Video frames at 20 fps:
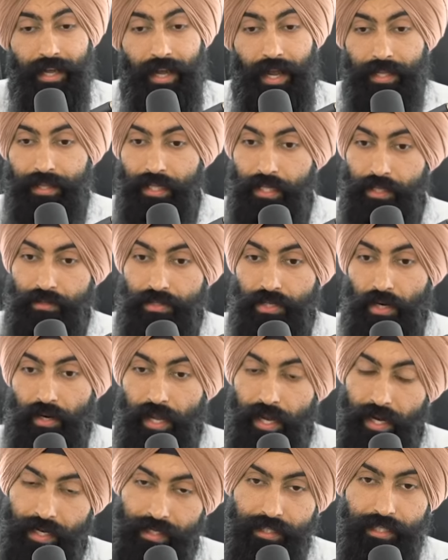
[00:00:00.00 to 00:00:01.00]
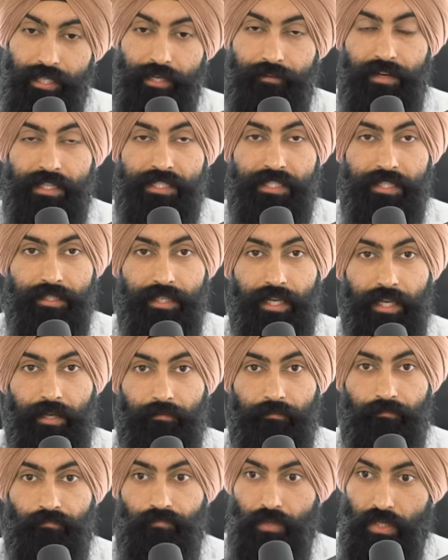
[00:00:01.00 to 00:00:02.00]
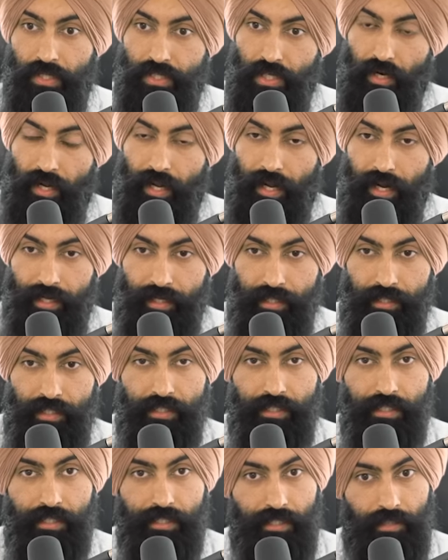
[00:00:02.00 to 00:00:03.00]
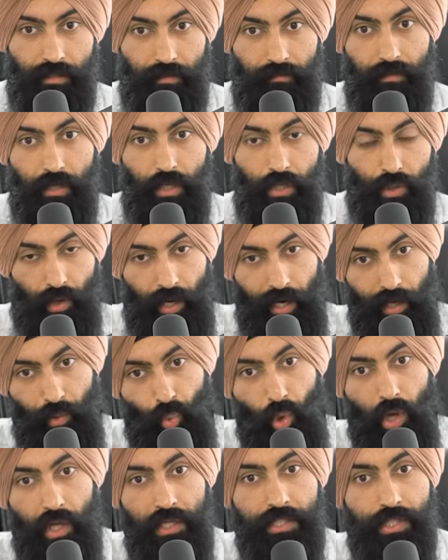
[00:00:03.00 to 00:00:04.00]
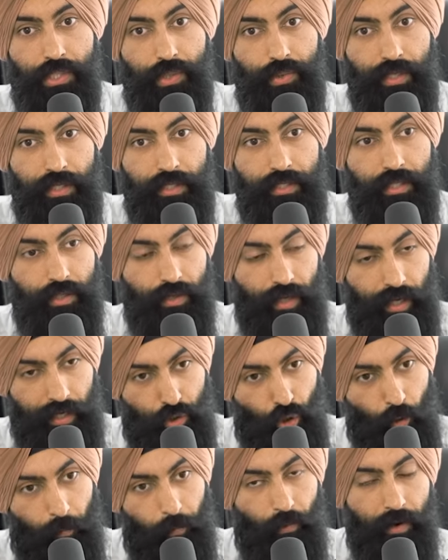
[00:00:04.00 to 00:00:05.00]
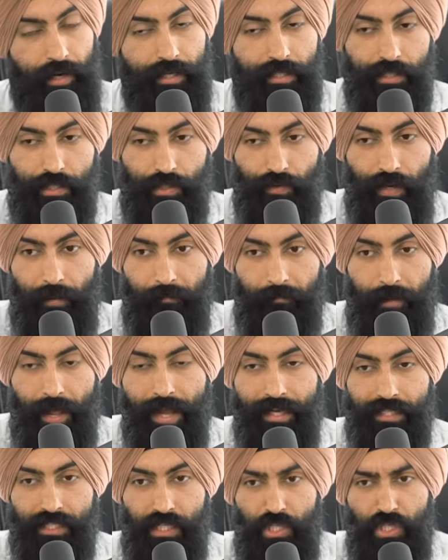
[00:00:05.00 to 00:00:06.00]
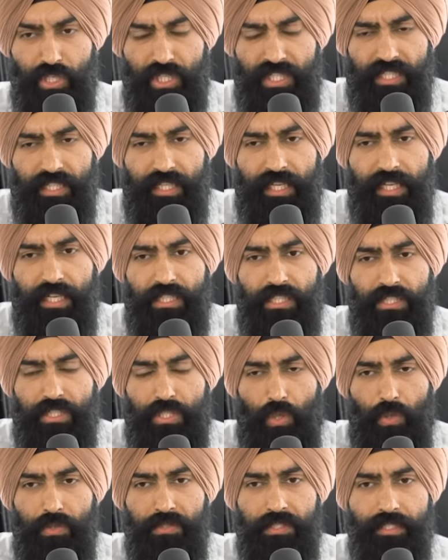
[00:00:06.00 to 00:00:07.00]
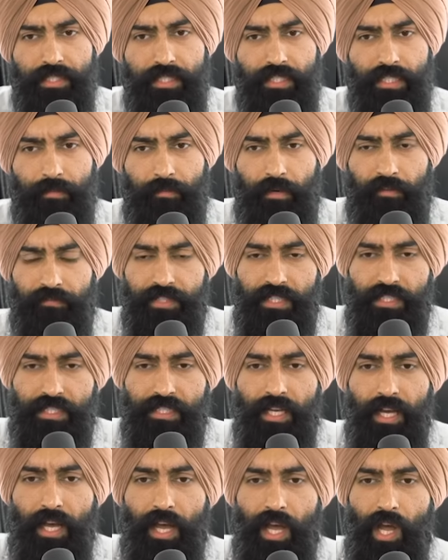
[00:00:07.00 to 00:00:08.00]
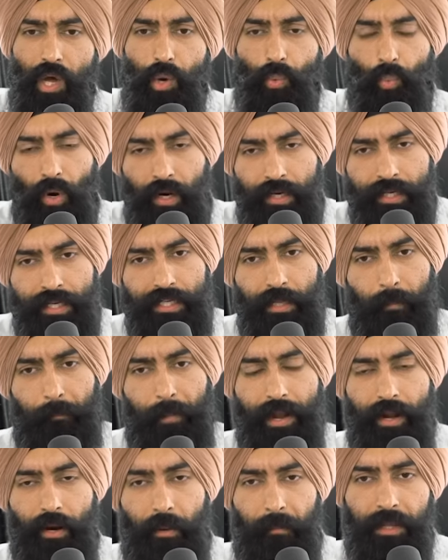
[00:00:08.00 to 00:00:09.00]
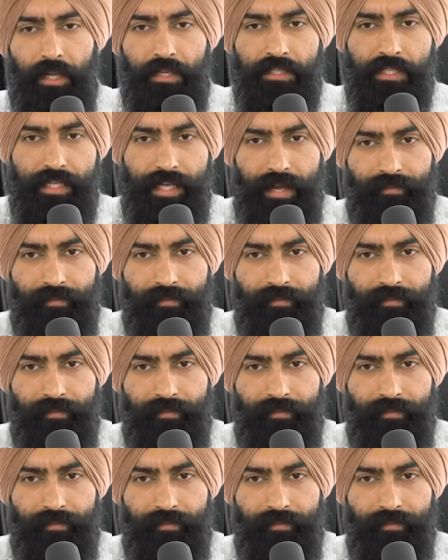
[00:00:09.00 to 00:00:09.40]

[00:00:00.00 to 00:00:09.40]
And then you start hating the investing game. You start hating the system. You hate Wall Street. You hate corporations. You hate banks. And you just get into this whole system of just working to pay your bills and